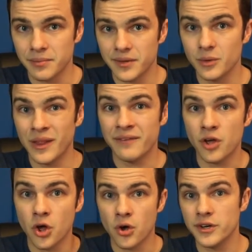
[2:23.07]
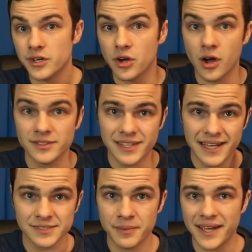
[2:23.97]
It will have all your contacts
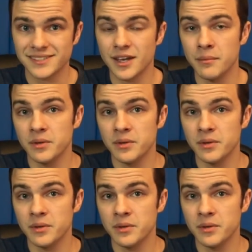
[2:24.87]
backed up.